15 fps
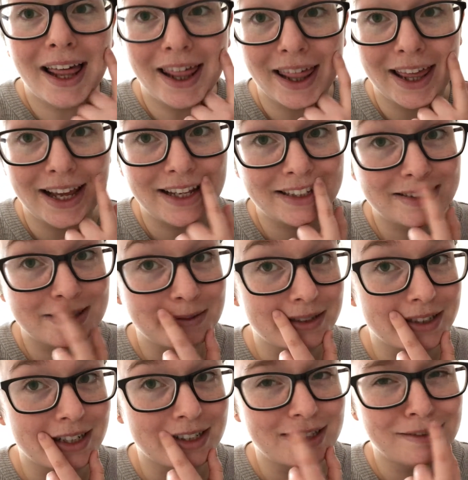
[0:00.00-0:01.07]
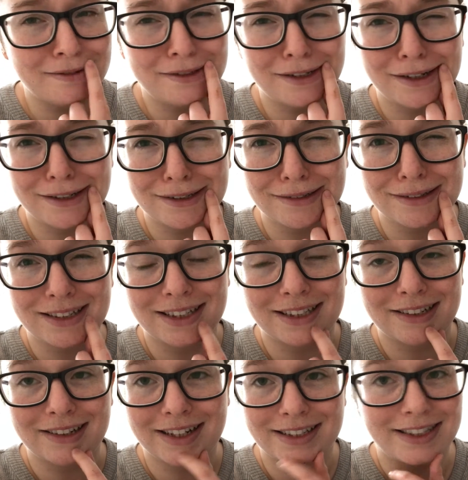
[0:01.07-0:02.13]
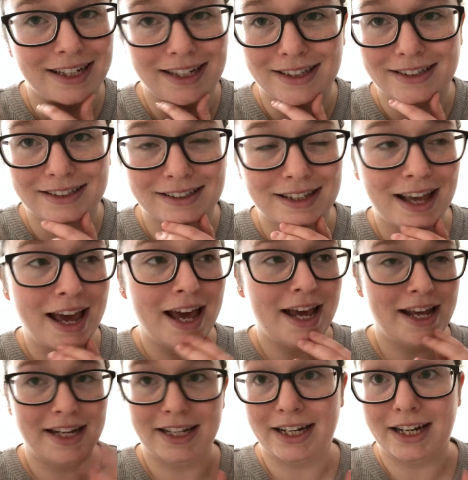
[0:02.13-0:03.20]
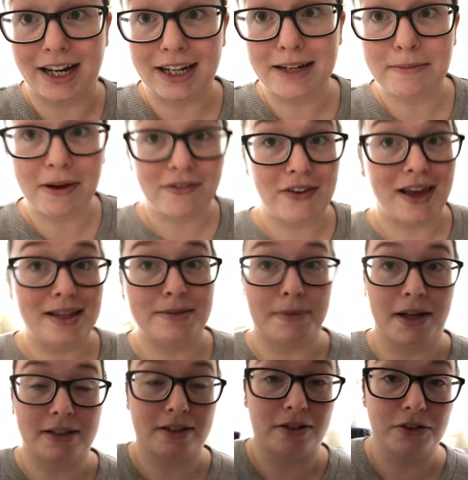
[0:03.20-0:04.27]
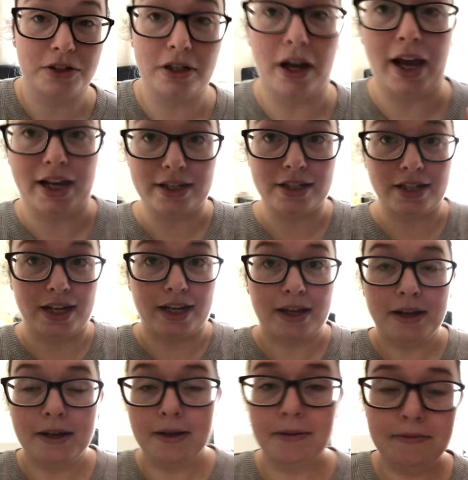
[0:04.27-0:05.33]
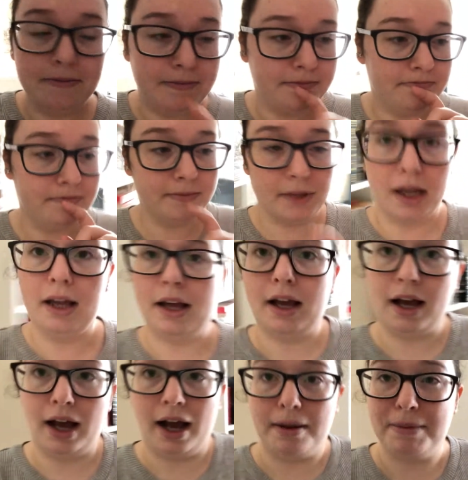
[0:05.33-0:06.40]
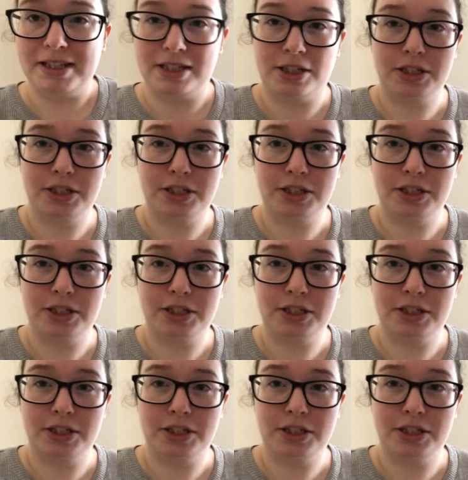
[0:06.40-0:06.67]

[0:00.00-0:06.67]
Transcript: this, which I told you guys I was gonna do yesterday, and I just didn't. I did my face mask. I'll show, actually, I meant to